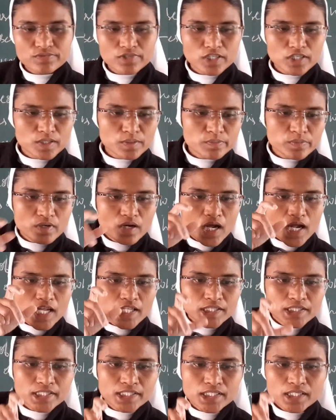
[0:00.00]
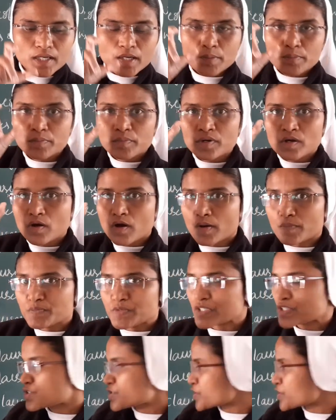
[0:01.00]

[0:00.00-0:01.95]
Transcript: verb and the object